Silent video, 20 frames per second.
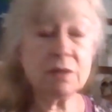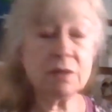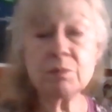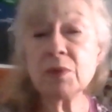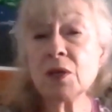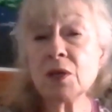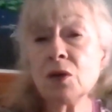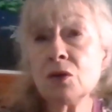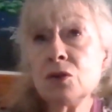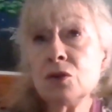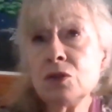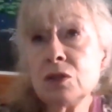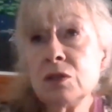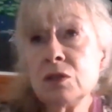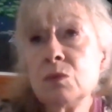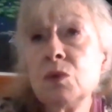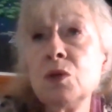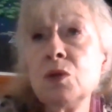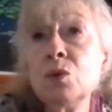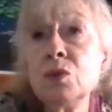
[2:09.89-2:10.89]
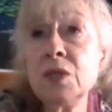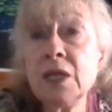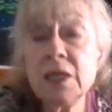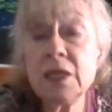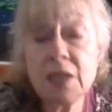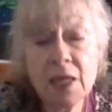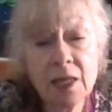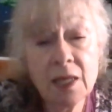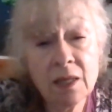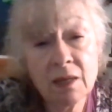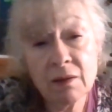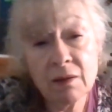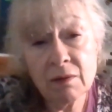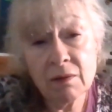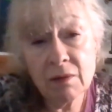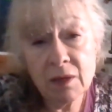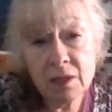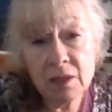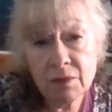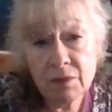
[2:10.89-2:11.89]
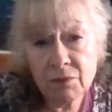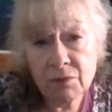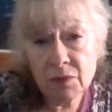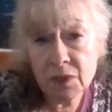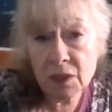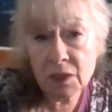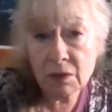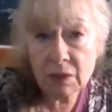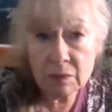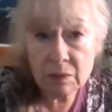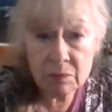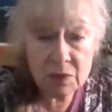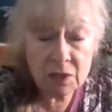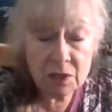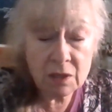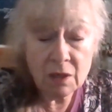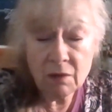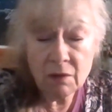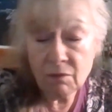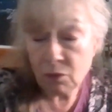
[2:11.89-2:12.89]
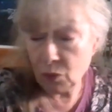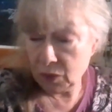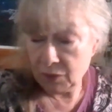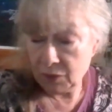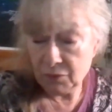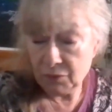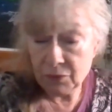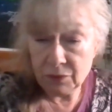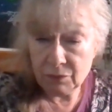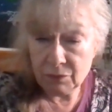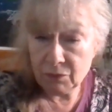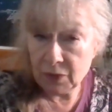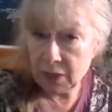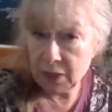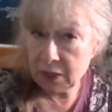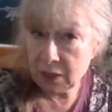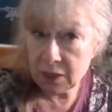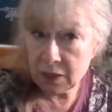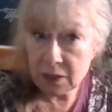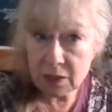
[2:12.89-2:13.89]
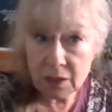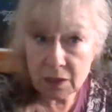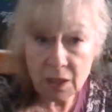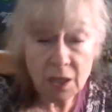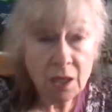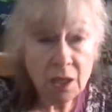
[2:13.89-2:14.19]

Because we all need healing at different times for different reasons,